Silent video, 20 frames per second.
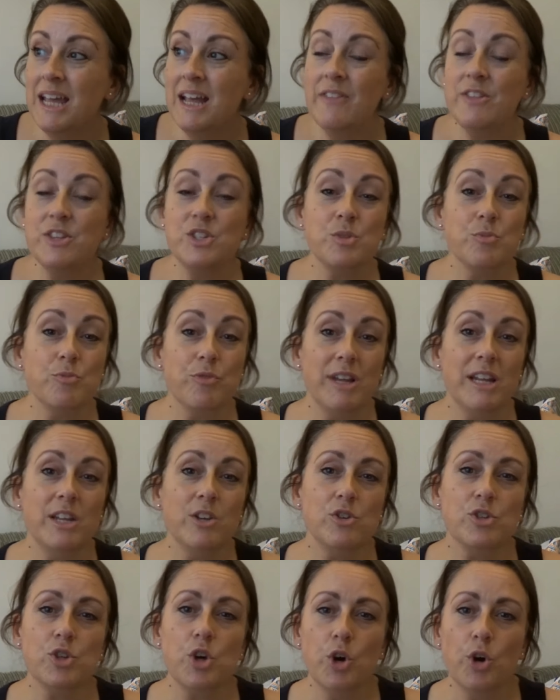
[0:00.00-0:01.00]
There's some really
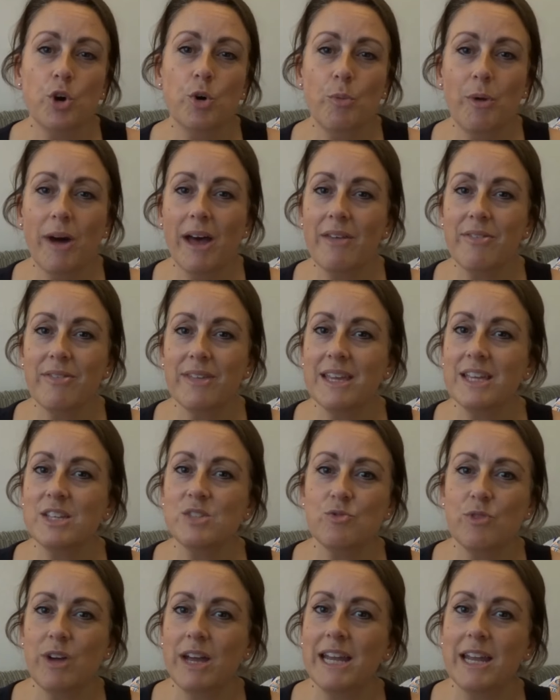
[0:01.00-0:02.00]
good homeware
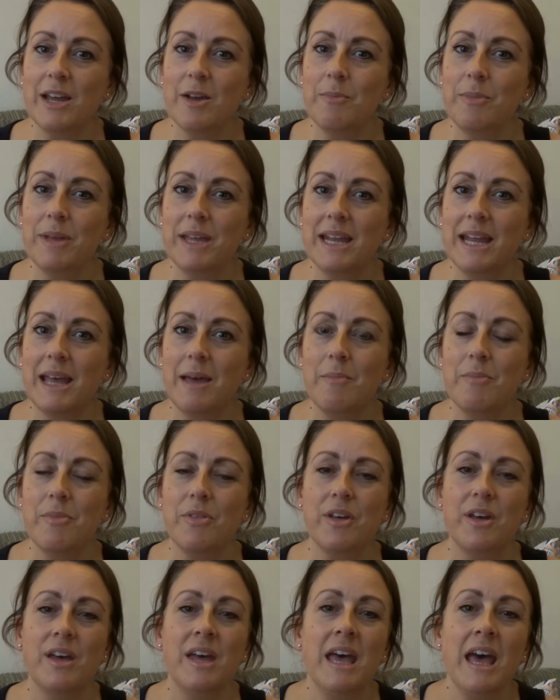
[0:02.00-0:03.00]
things right now in B&M
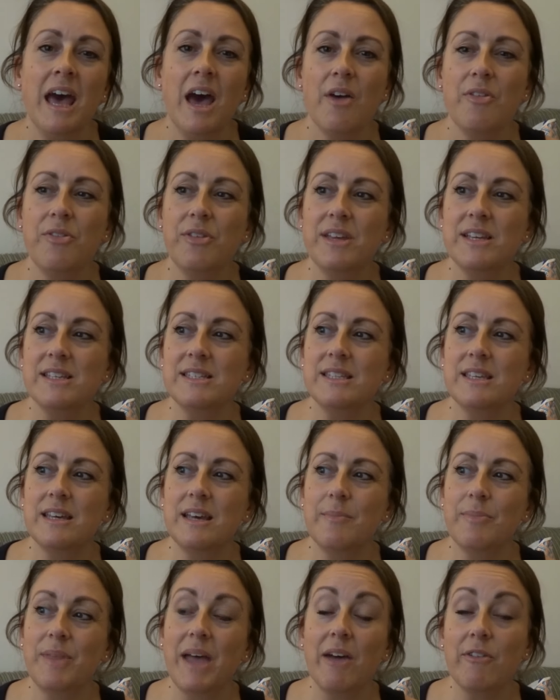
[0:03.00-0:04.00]
that are things
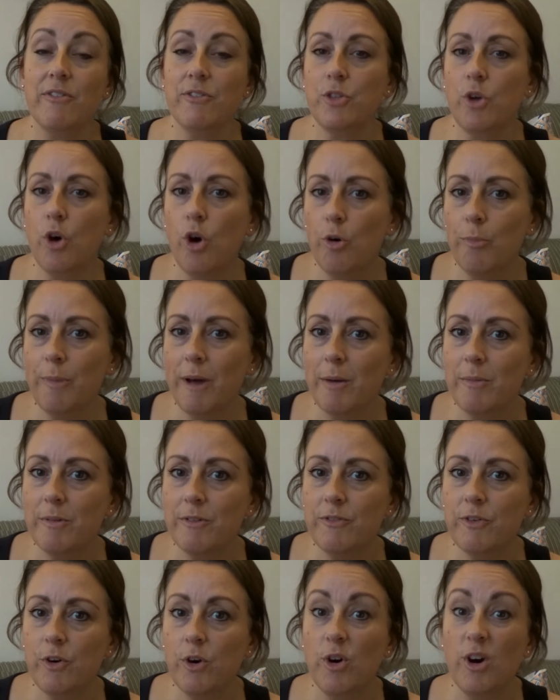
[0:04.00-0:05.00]
that I've thought about
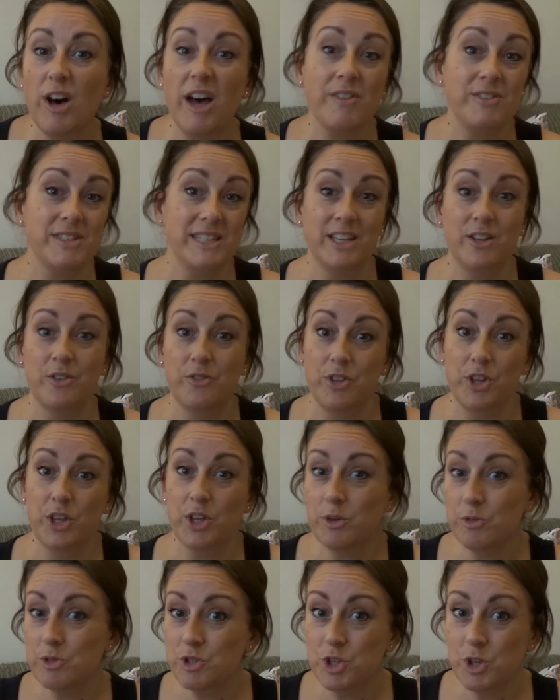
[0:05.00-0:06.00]
before. I've seen other
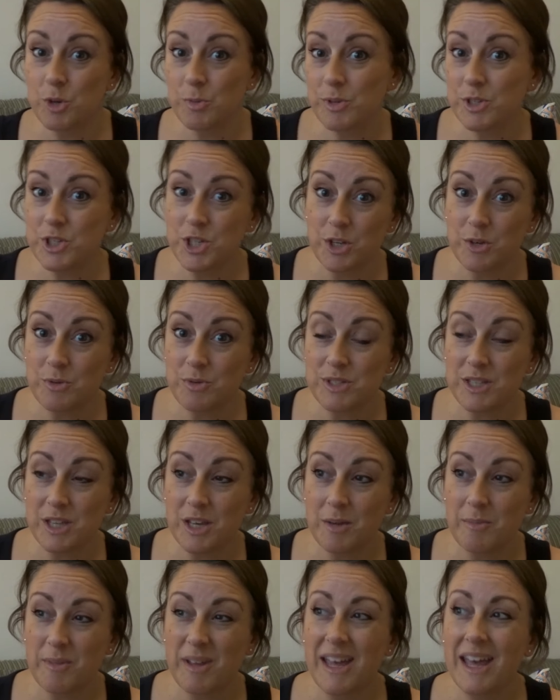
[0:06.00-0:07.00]
YouTubers use
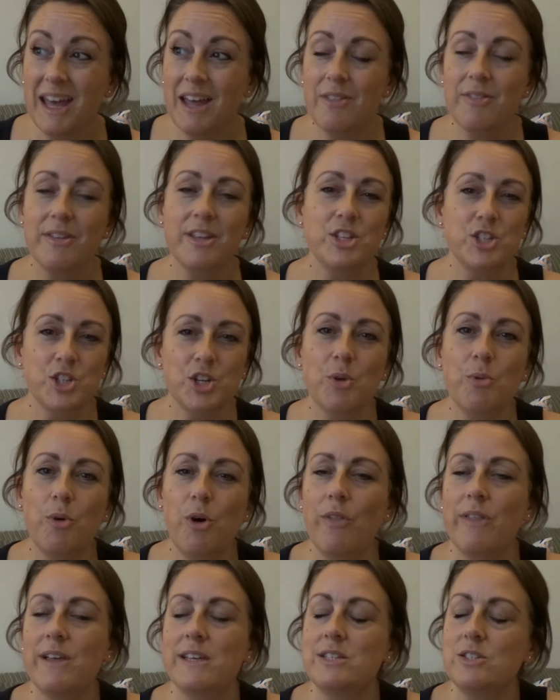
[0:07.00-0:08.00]
them and think, do you know
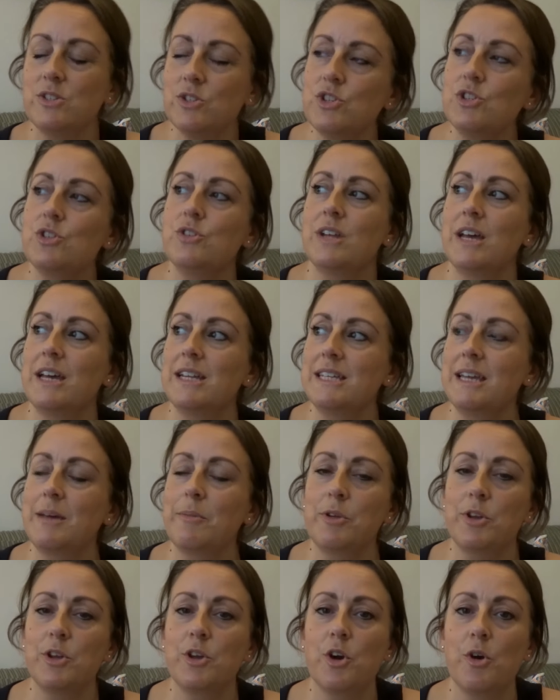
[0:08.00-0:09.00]
what, that's such a good idea, I'm
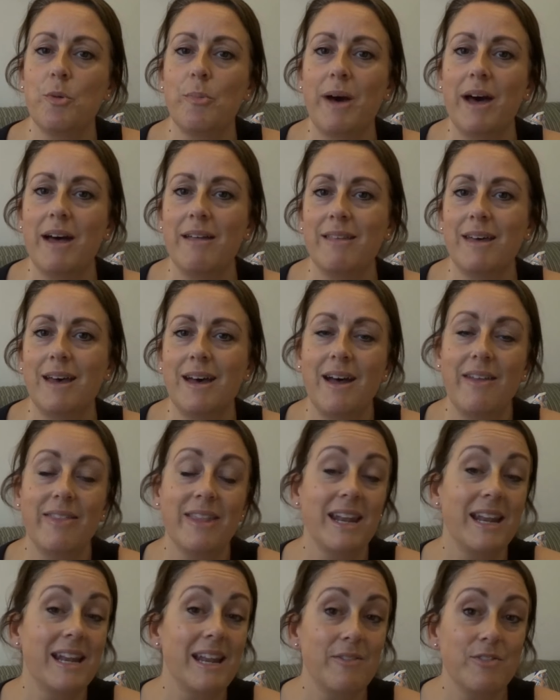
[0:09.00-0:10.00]
gonna go buy that. And then
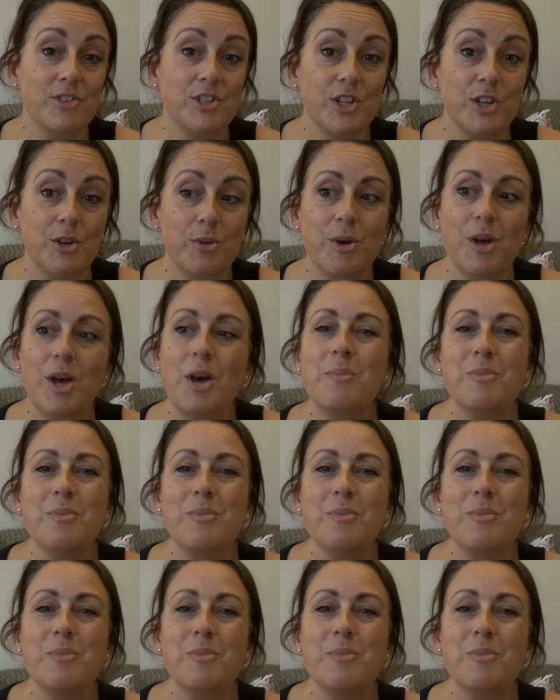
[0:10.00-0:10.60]
I never do.